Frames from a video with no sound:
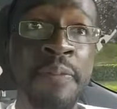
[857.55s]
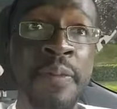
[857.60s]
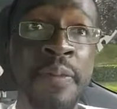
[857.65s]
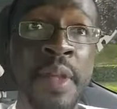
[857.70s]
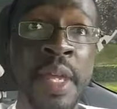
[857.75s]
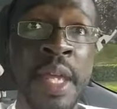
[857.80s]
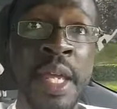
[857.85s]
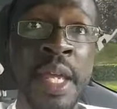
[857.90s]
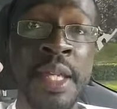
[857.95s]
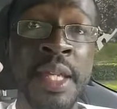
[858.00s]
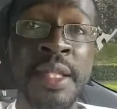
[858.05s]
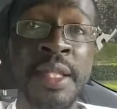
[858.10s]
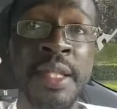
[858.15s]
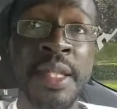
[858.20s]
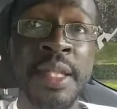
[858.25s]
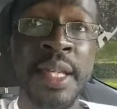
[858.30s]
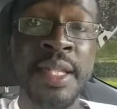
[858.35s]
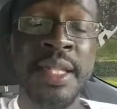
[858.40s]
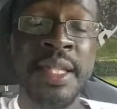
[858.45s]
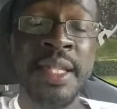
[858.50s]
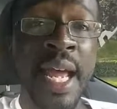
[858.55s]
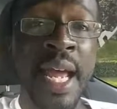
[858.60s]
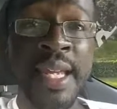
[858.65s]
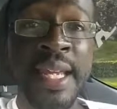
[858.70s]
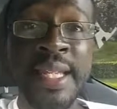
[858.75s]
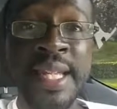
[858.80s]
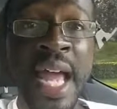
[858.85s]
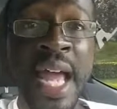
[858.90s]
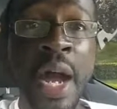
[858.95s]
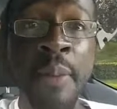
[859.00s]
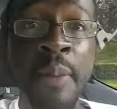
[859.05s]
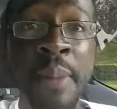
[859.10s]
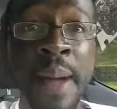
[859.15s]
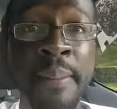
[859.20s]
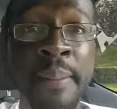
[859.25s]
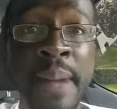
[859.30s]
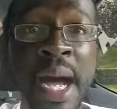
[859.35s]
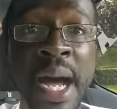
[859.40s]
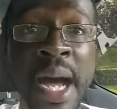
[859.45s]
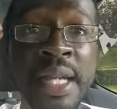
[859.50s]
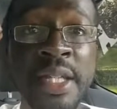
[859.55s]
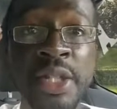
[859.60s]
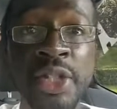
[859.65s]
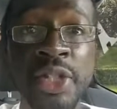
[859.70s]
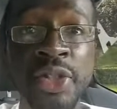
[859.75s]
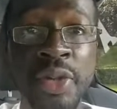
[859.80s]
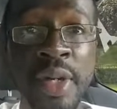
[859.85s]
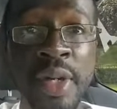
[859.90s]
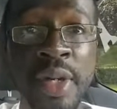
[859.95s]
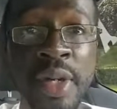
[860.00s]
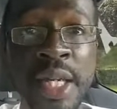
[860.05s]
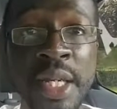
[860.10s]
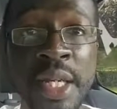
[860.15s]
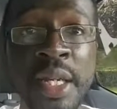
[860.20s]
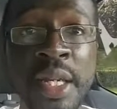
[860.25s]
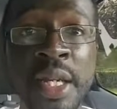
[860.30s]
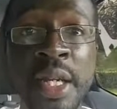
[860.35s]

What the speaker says: it's I guess how my mind is trained